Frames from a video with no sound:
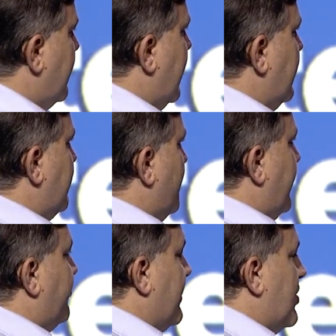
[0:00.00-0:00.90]
And
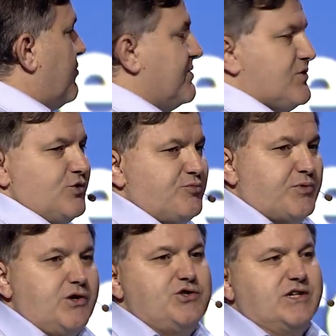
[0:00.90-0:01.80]
we've seen open source
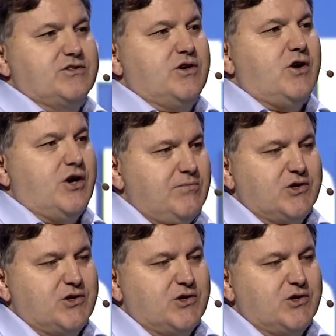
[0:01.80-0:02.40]
projects die